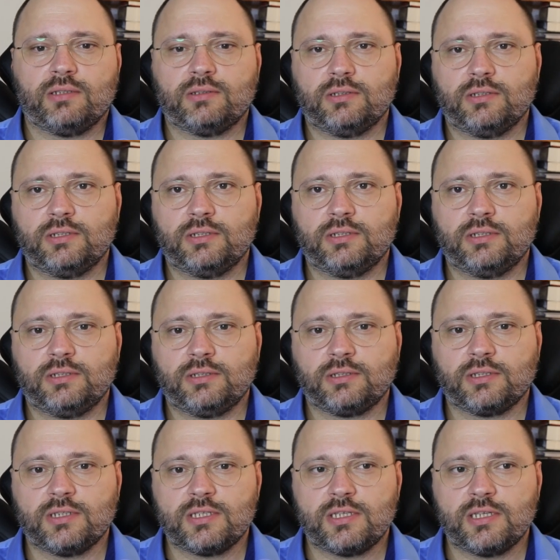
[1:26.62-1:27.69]
but
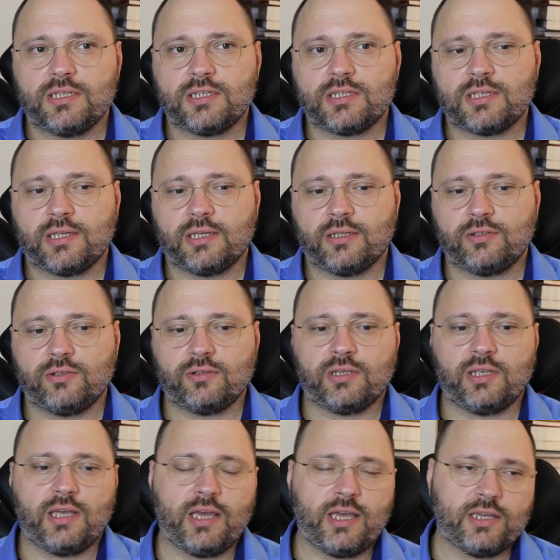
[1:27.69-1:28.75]
since
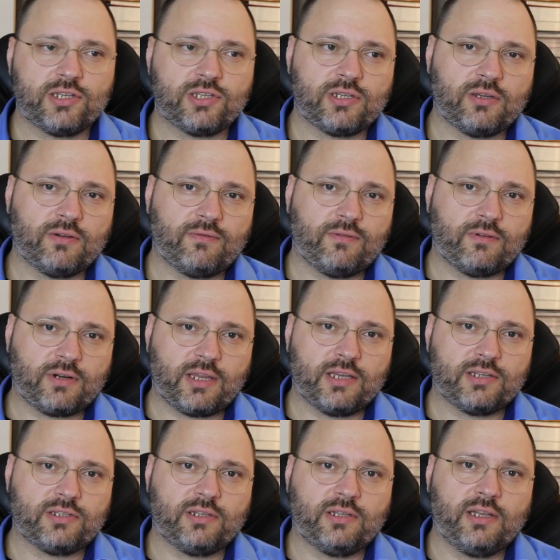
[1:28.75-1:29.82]
Turkey has
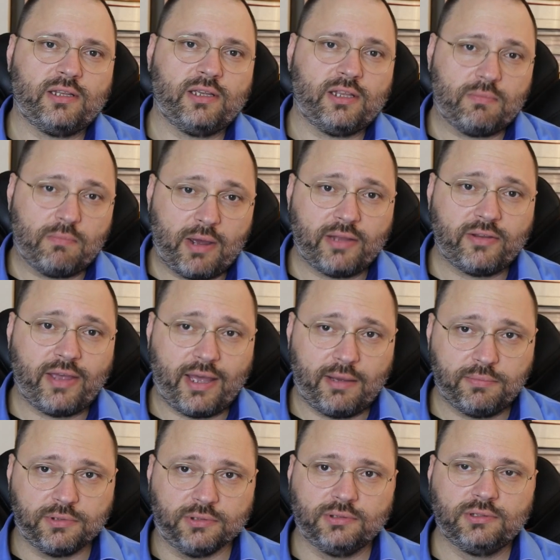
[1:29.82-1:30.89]
forecasted that it might
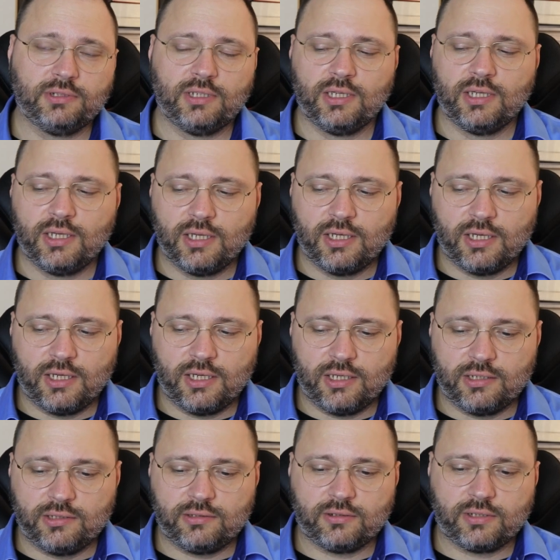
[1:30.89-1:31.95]
happen,
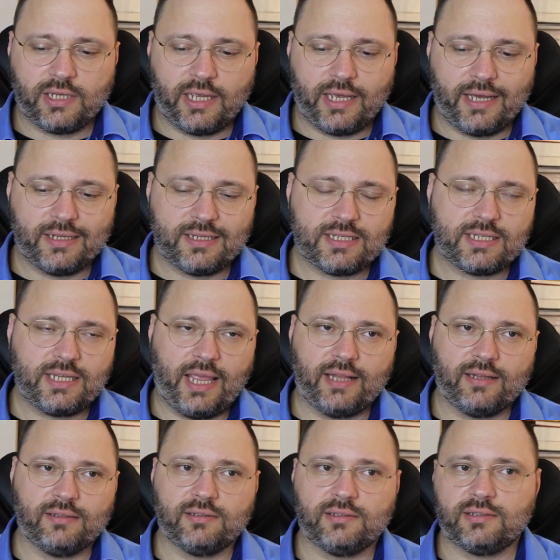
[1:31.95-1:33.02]
Turkey had
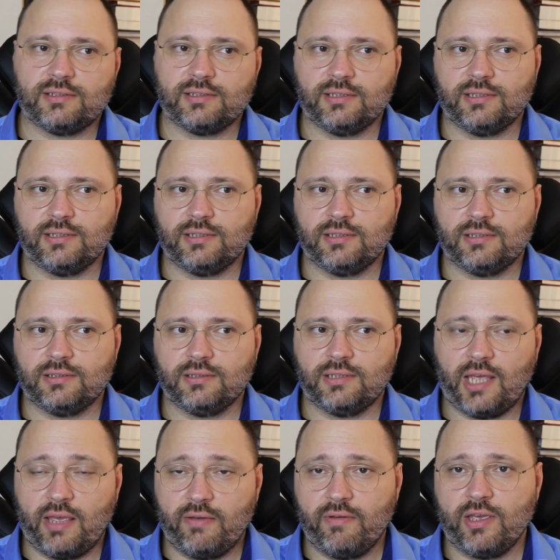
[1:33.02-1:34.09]
sent
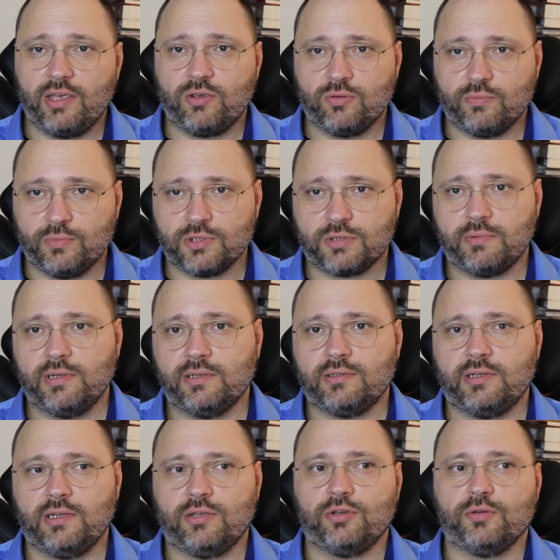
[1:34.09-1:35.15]
heavy equipments,
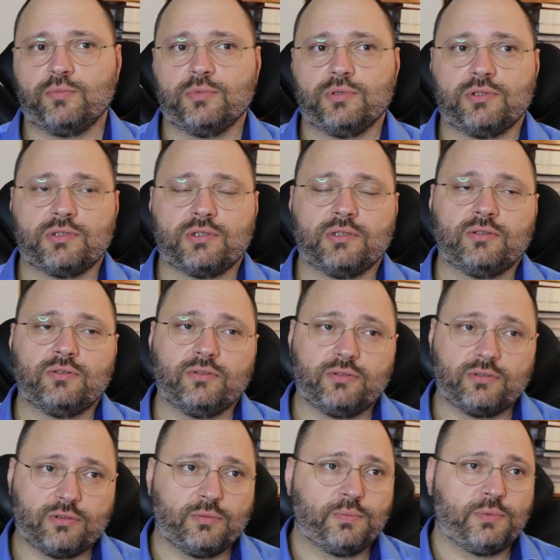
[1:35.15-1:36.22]
military equipments,
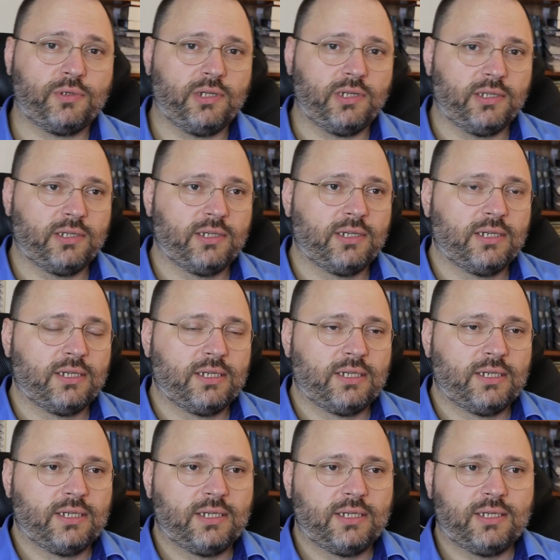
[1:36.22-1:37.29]
to Tripoli,
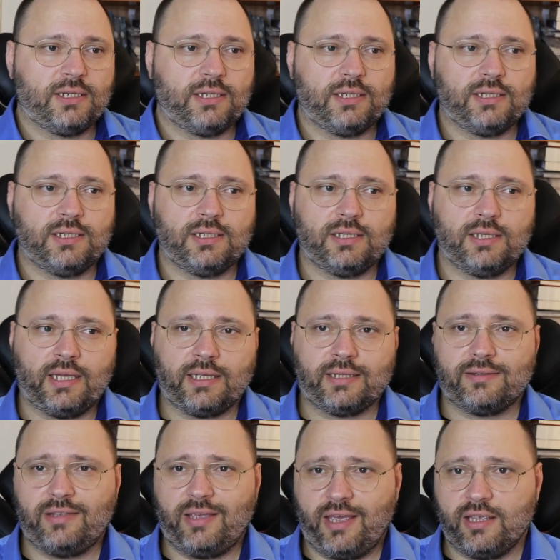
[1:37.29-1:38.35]

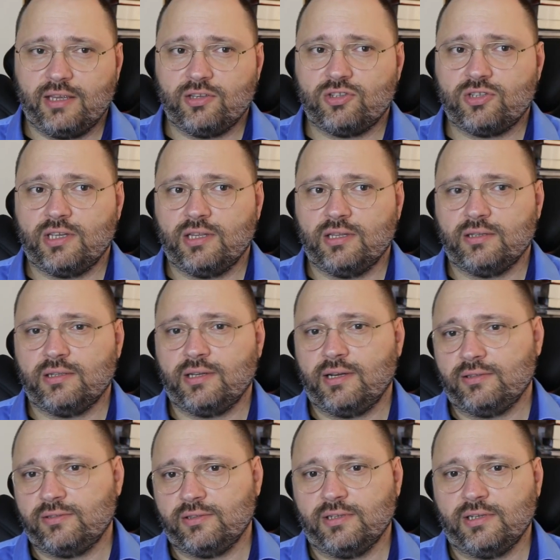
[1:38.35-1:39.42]
like tanks and
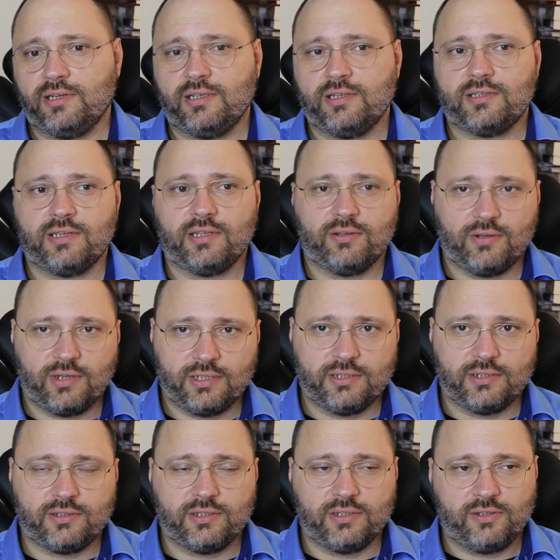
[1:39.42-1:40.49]
artilleries and
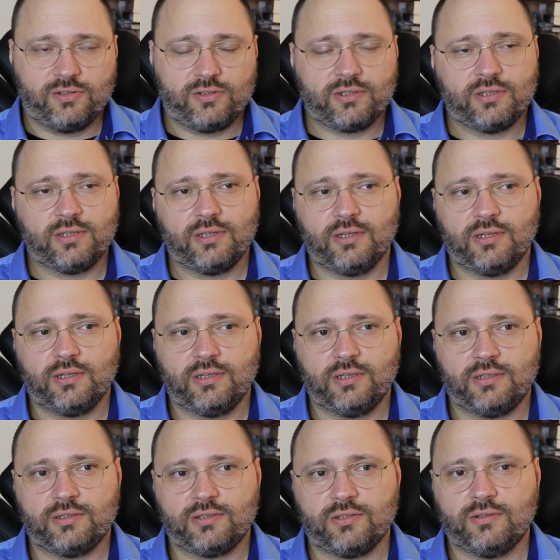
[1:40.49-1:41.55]
other things.
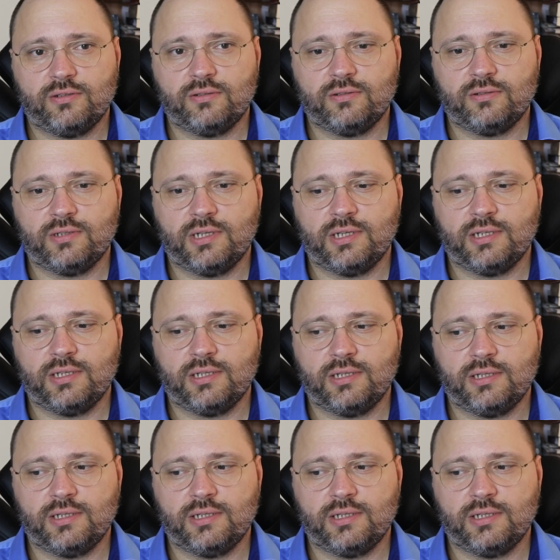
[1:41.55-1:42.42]
So